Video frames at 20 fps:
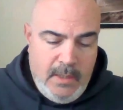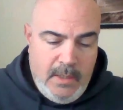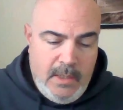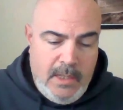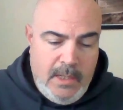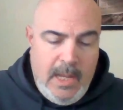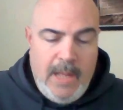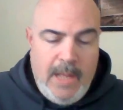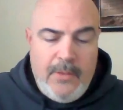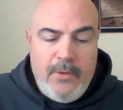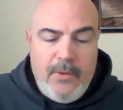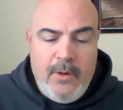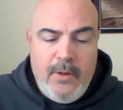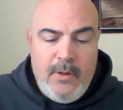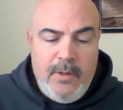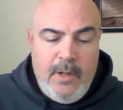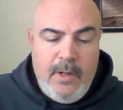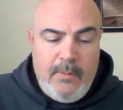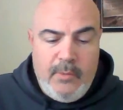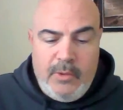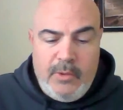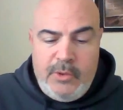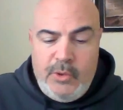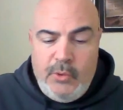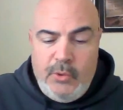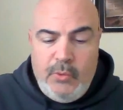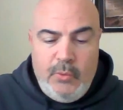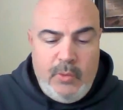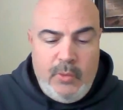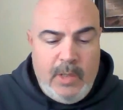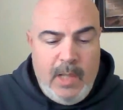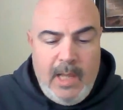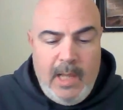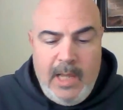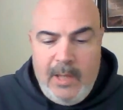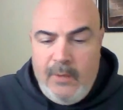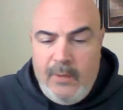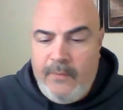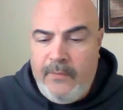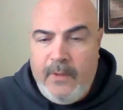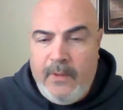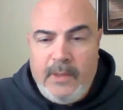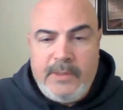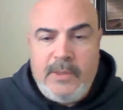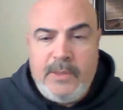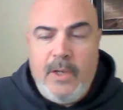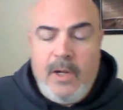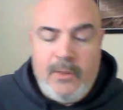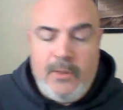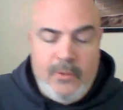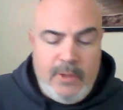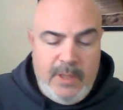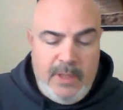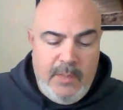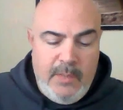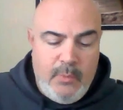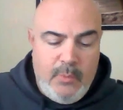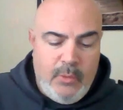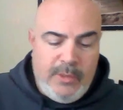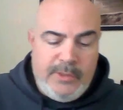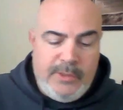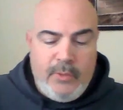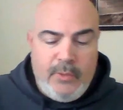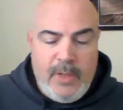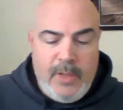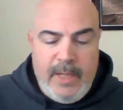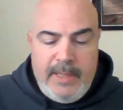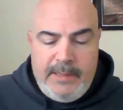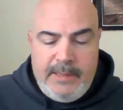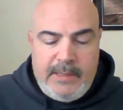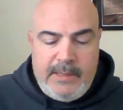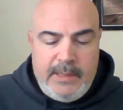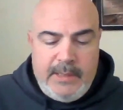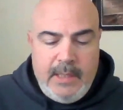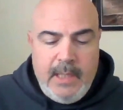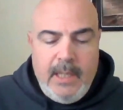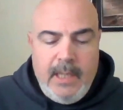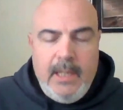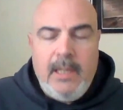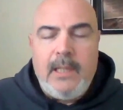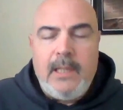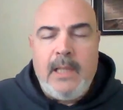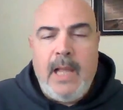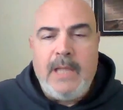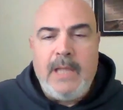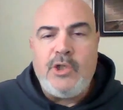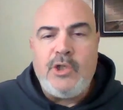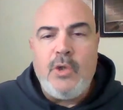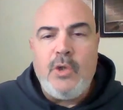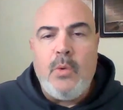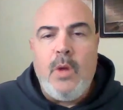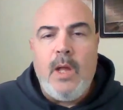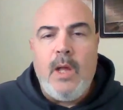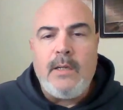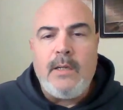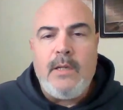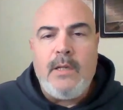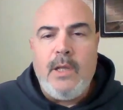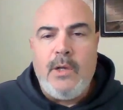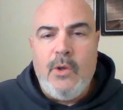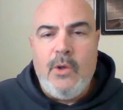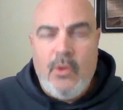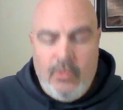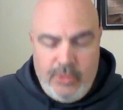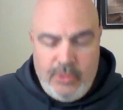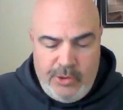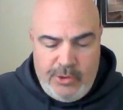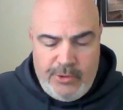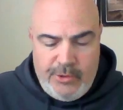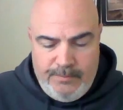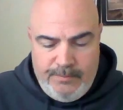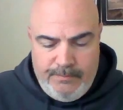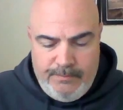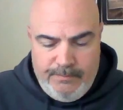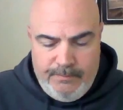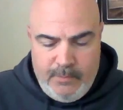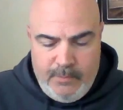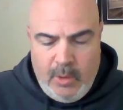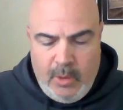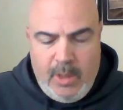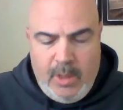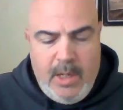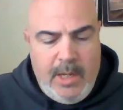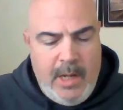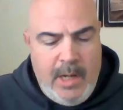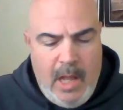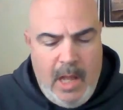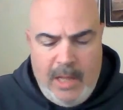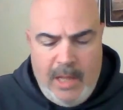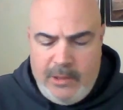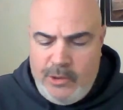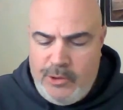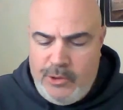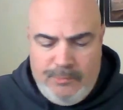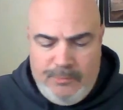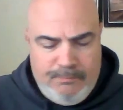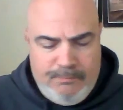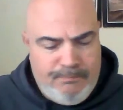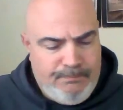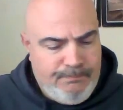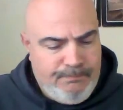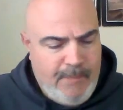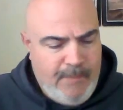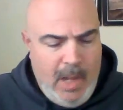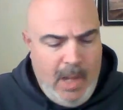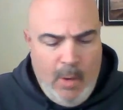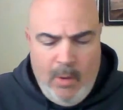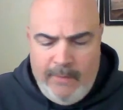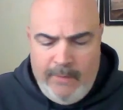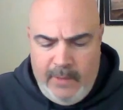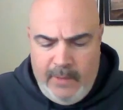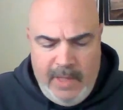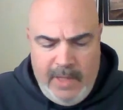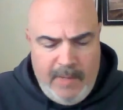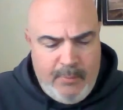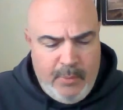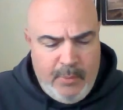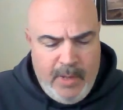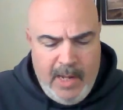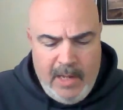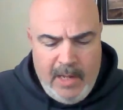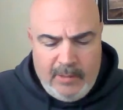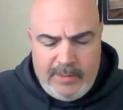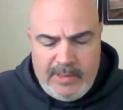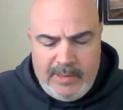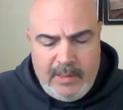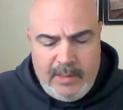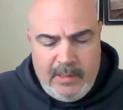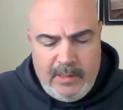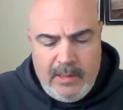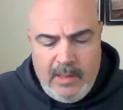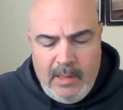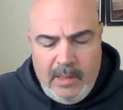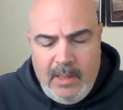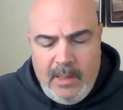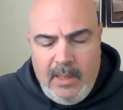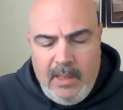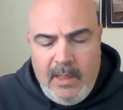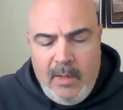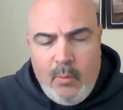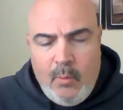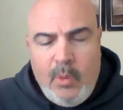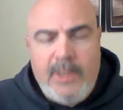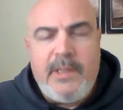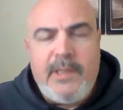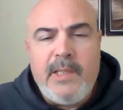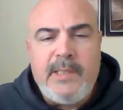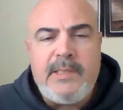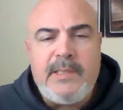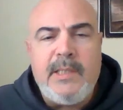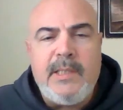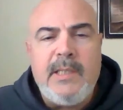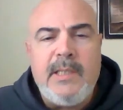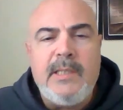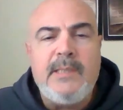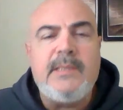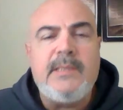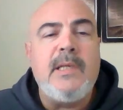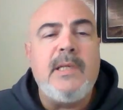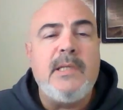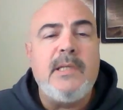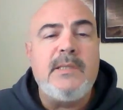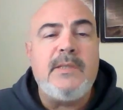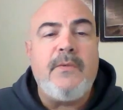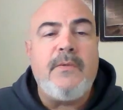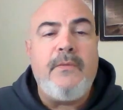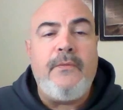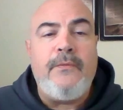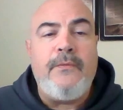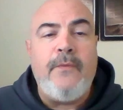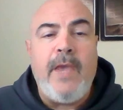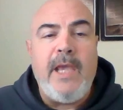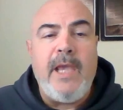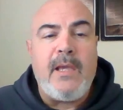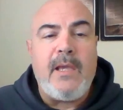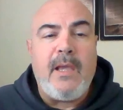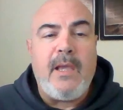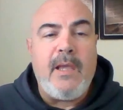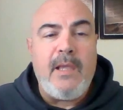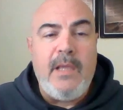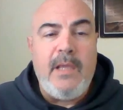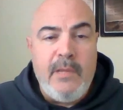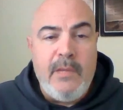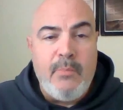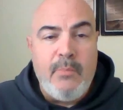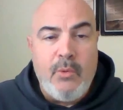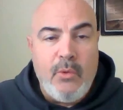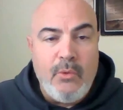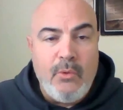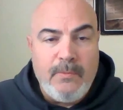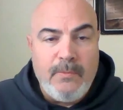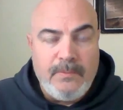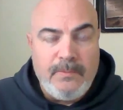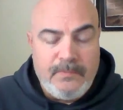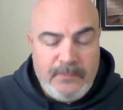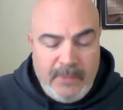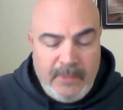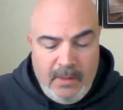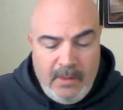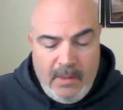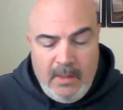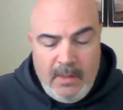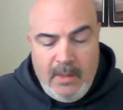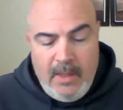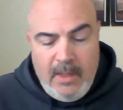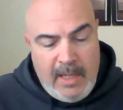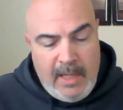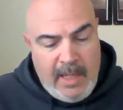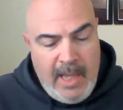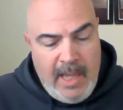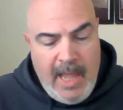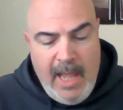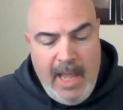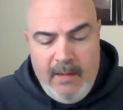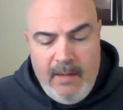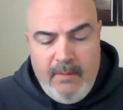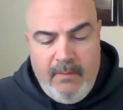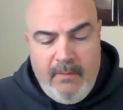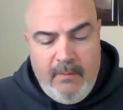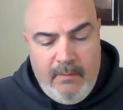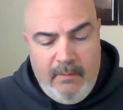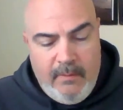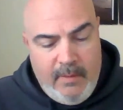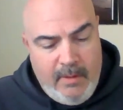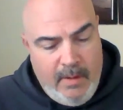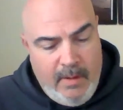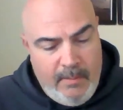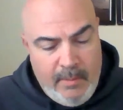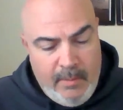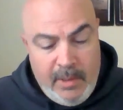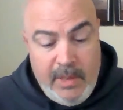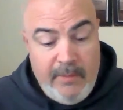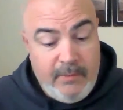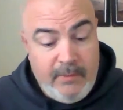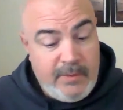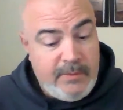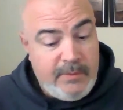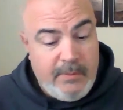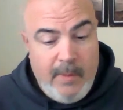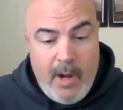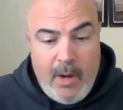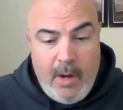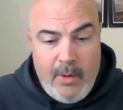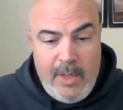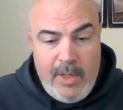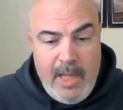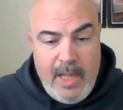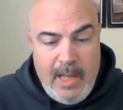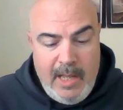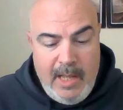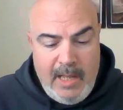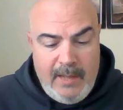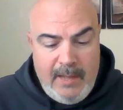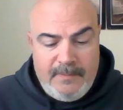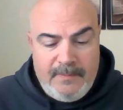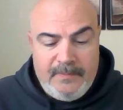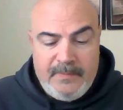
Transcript: another number two lie or false doctrine of the Hebrew Israelites, Lashawan Qadash, or Qadash, however they pronounce it. And what this is fake Hebrew. Again, I believe it's from Ariyah.